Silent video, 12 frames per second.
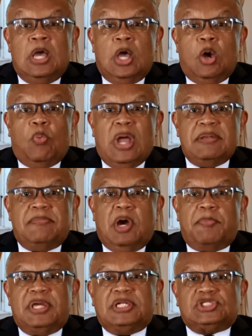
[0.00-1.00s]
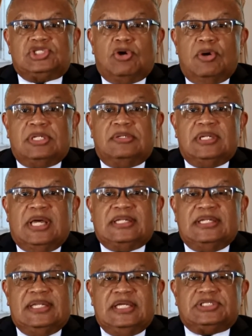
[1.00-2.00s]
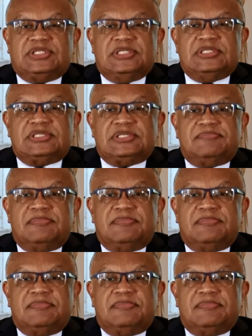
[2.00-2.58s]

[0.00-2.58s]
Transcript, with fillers: When Barbados joined the United Nations,